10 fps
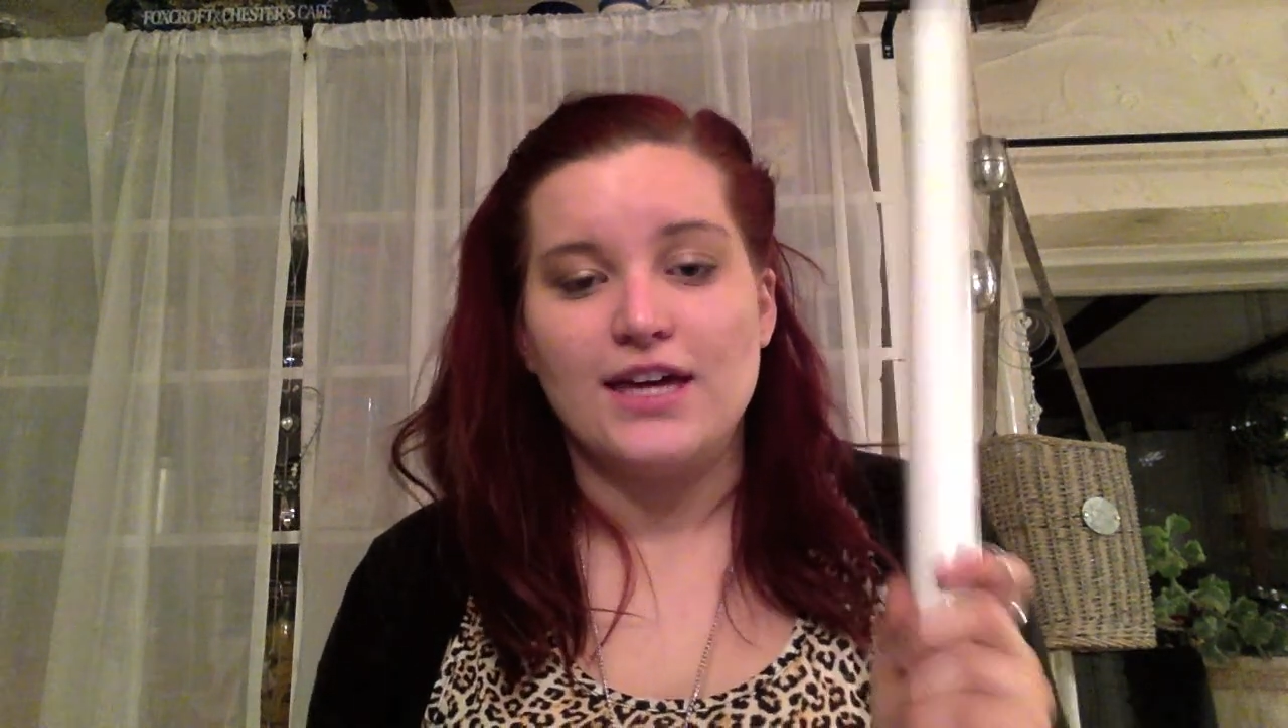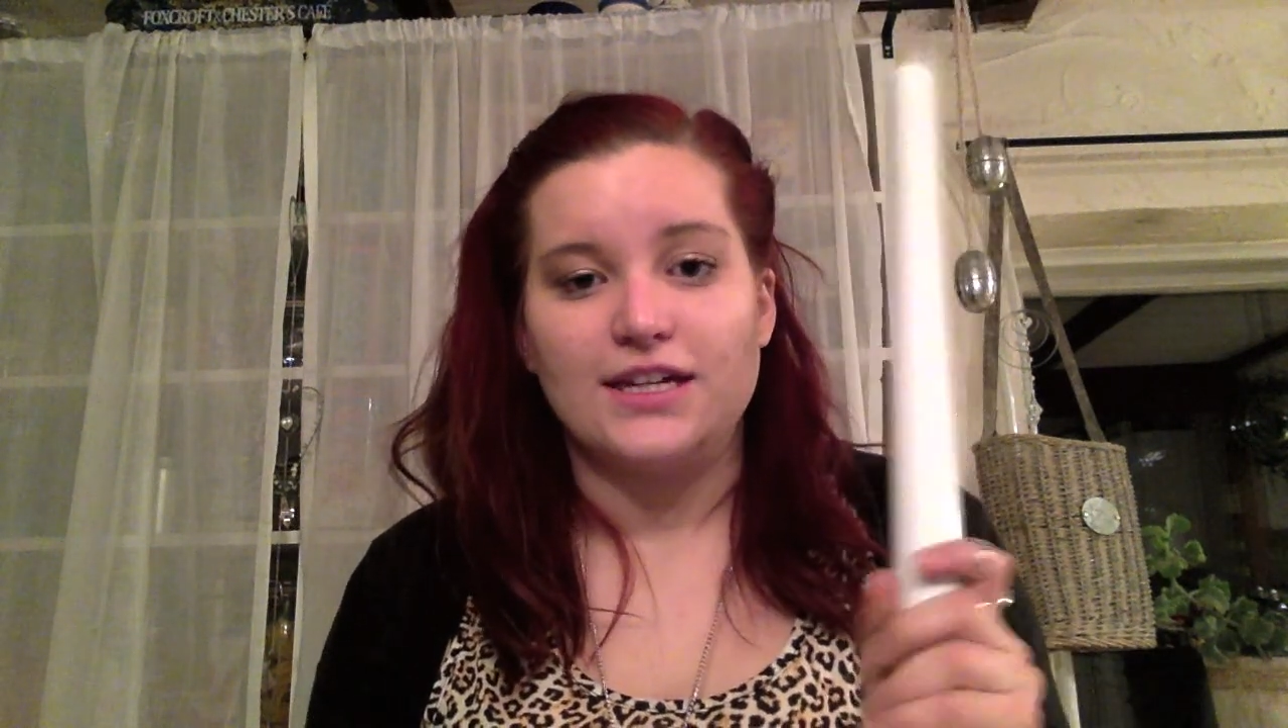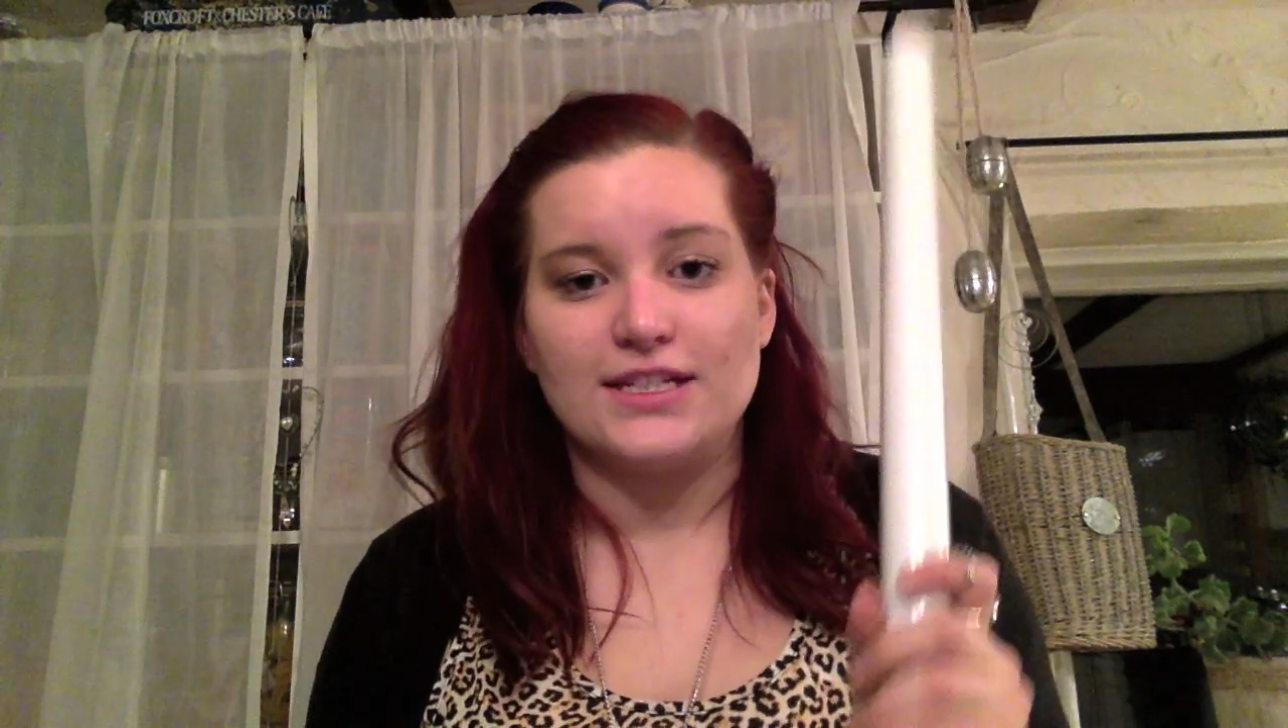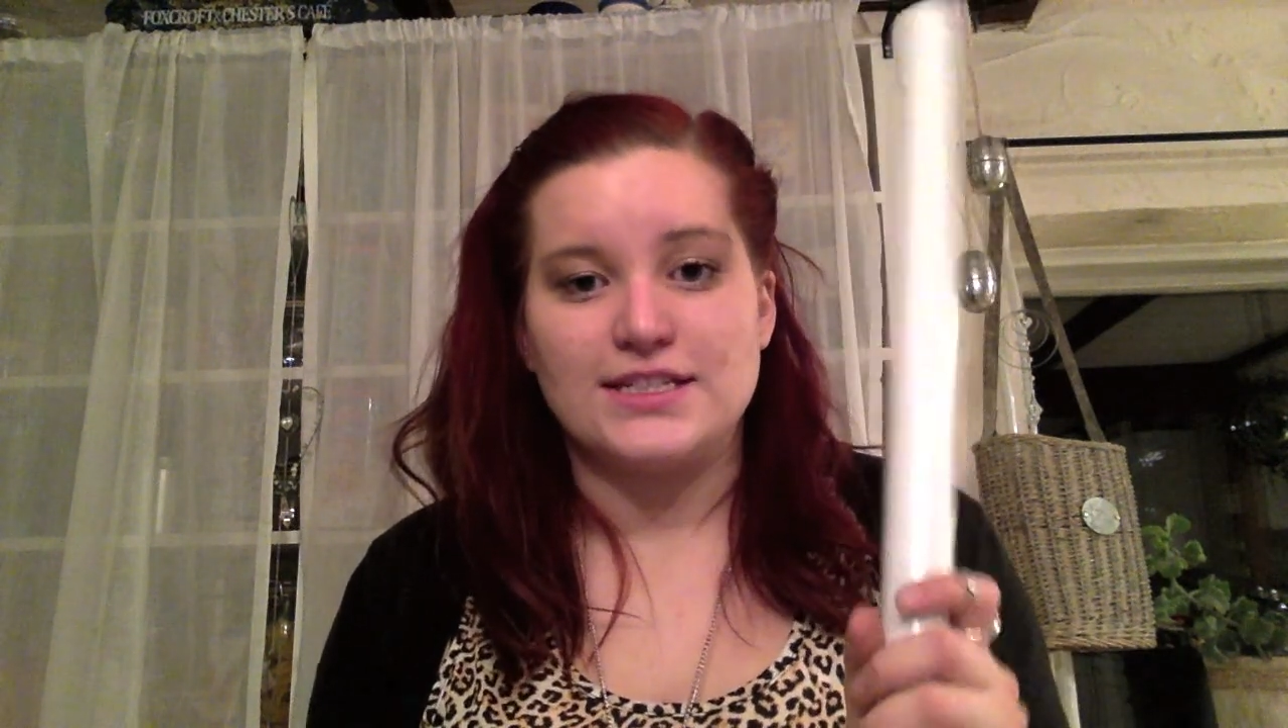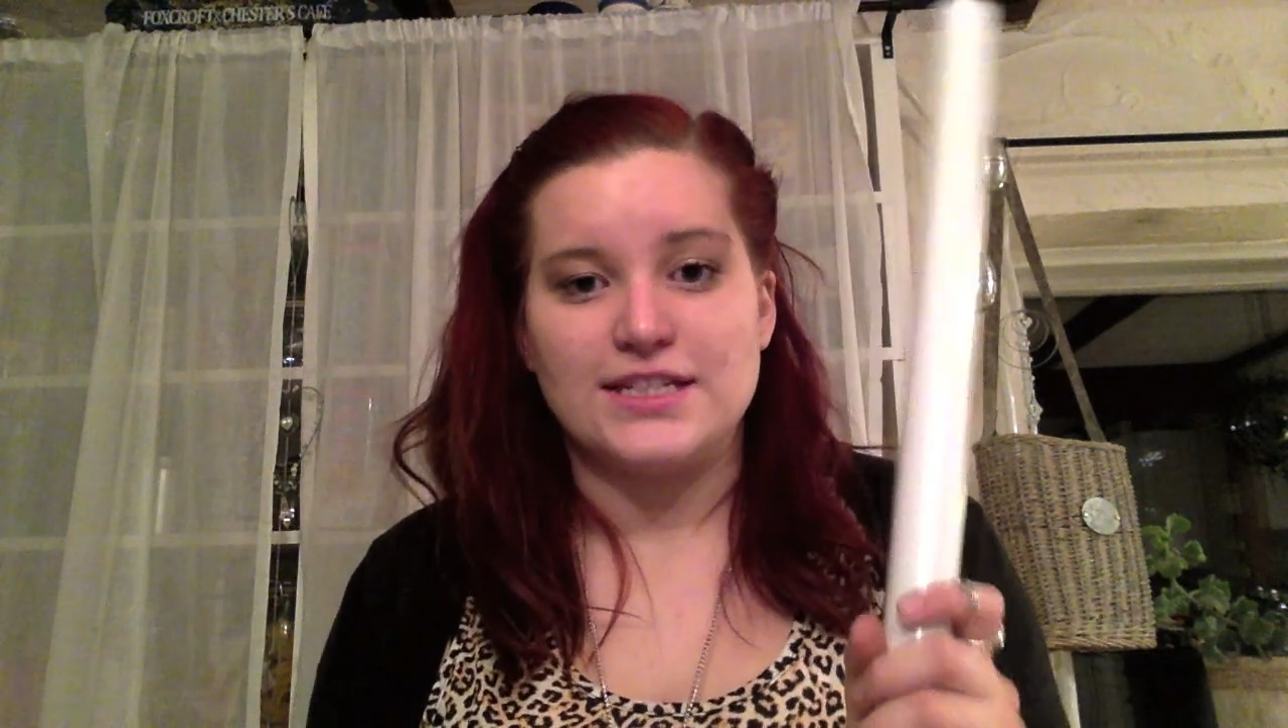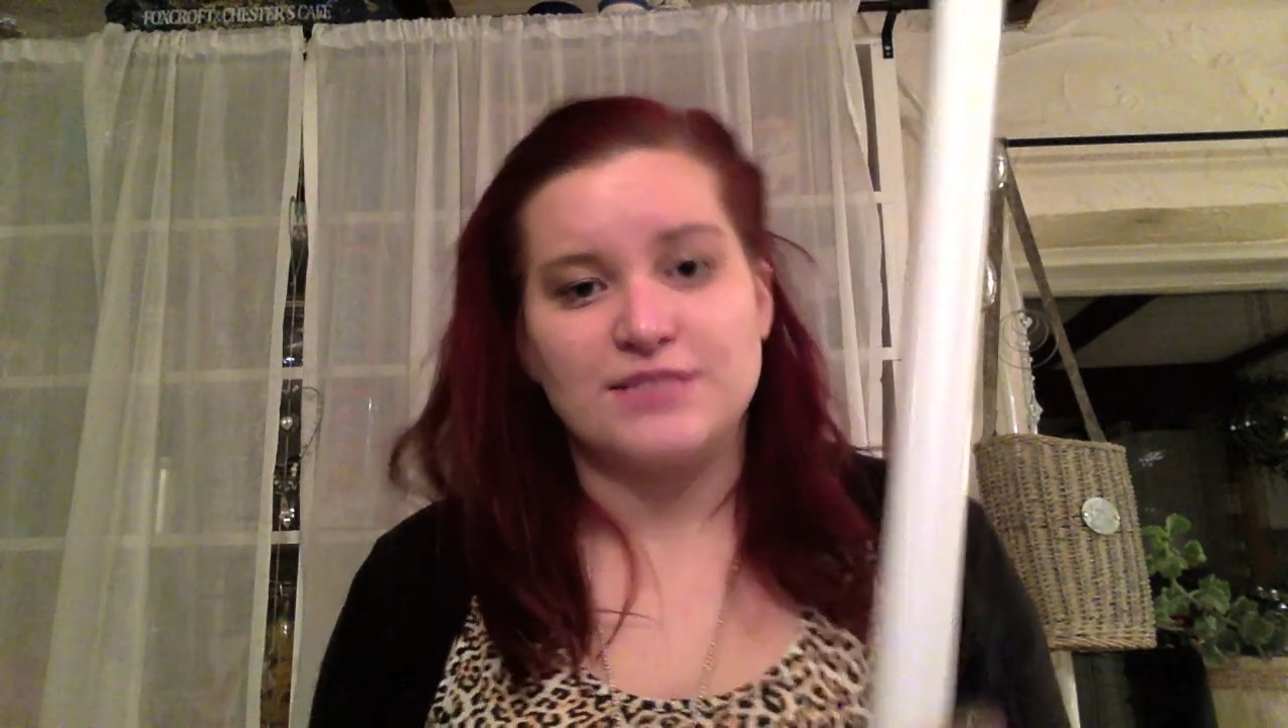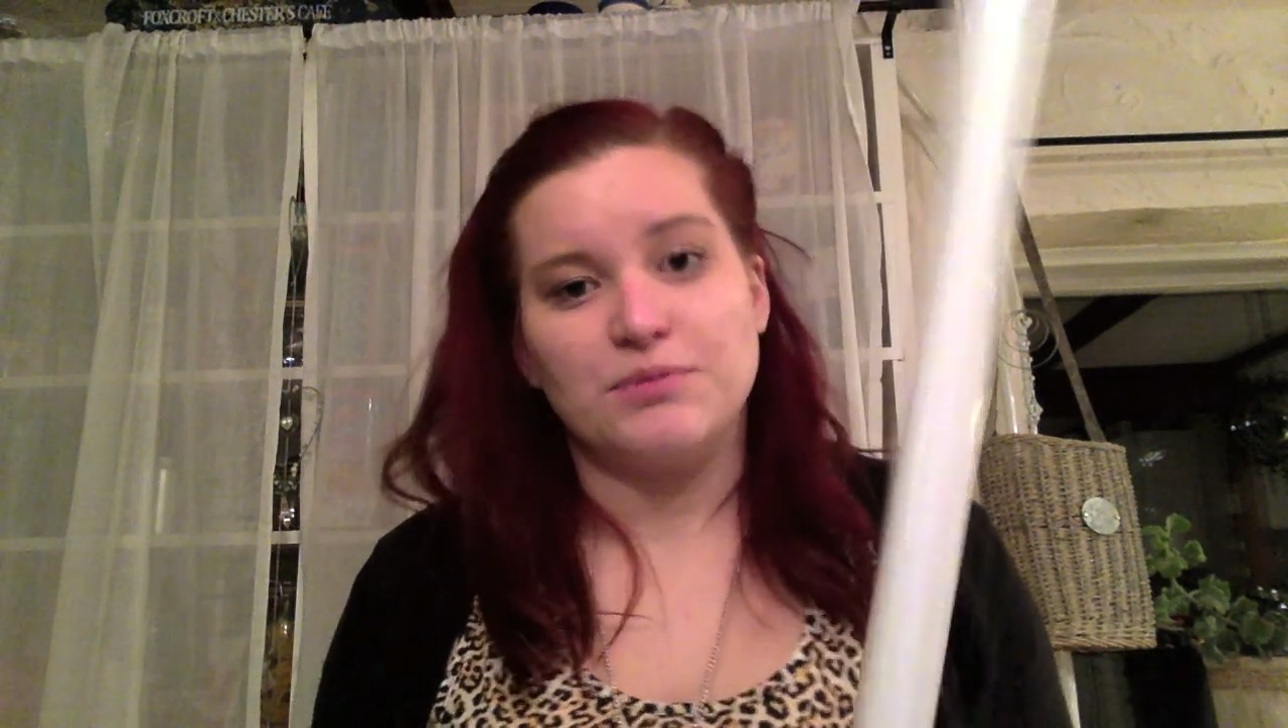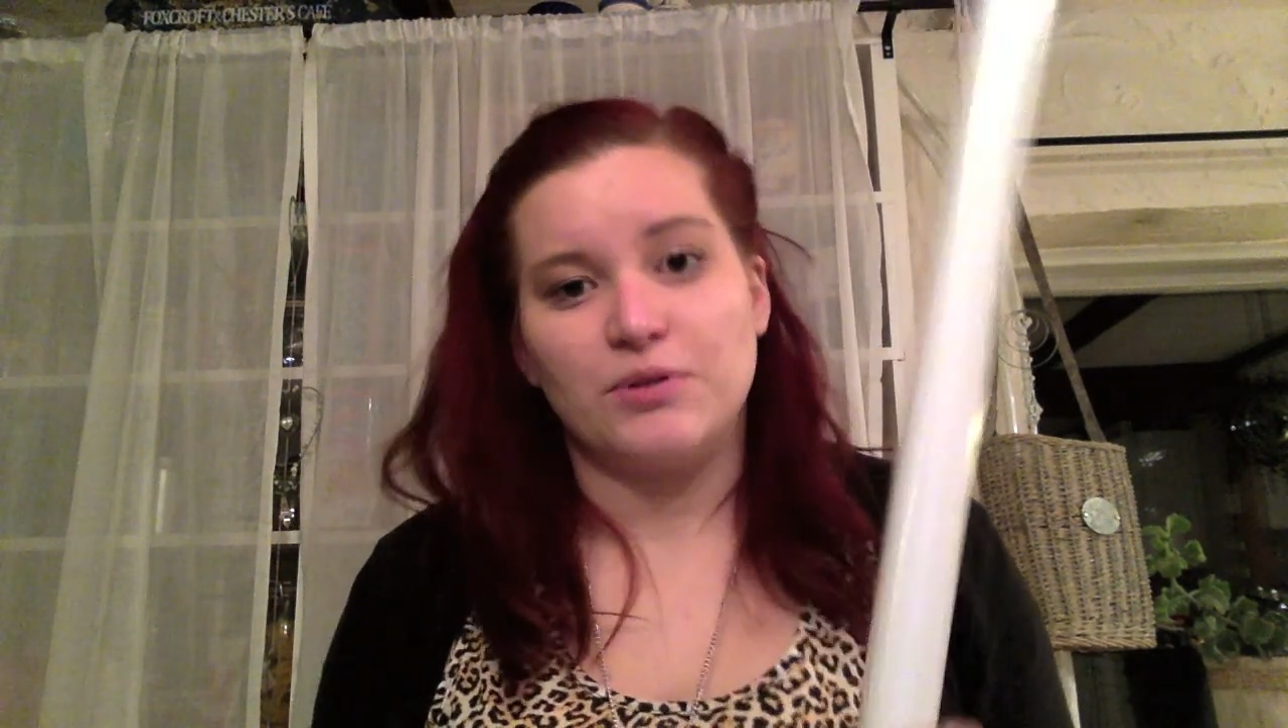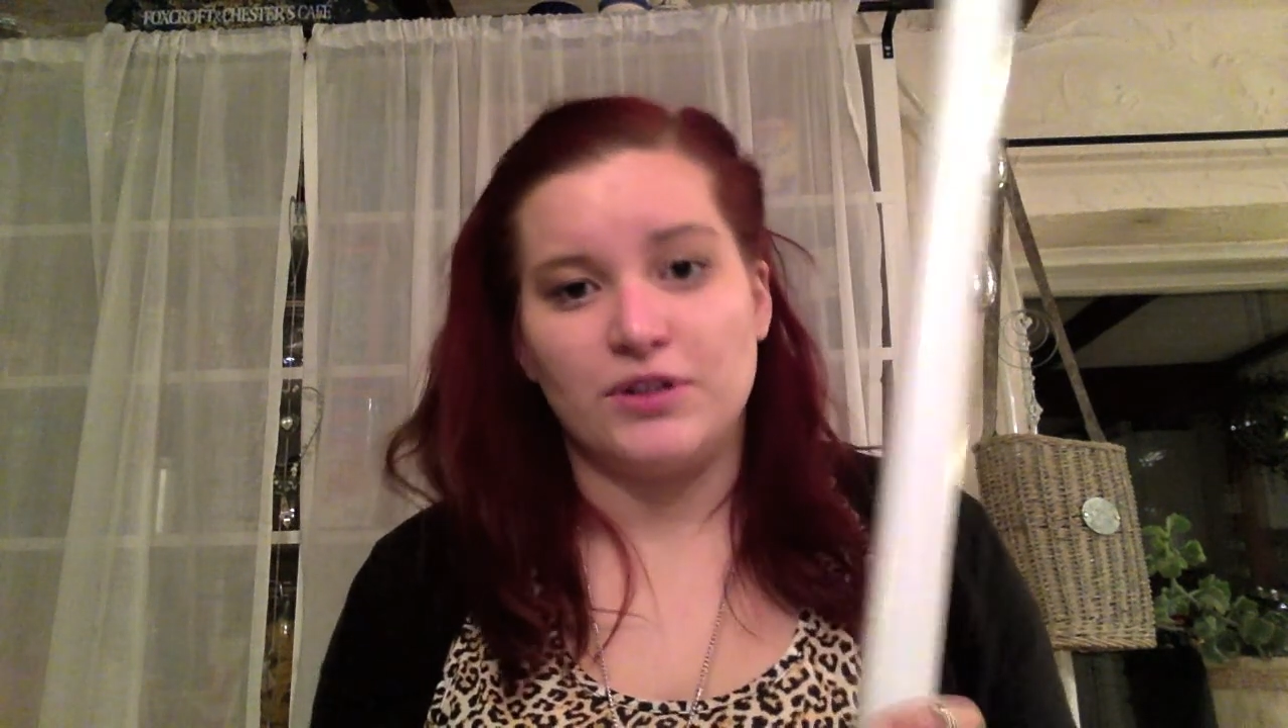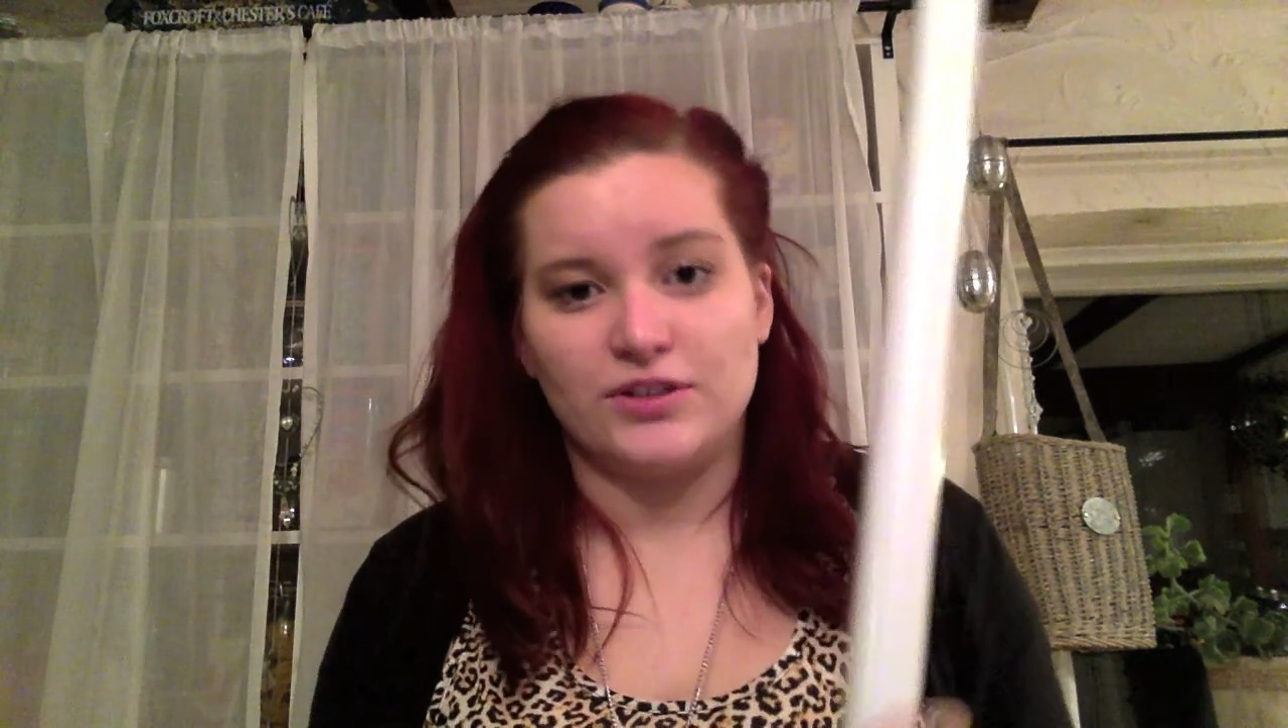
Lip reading: is the exploding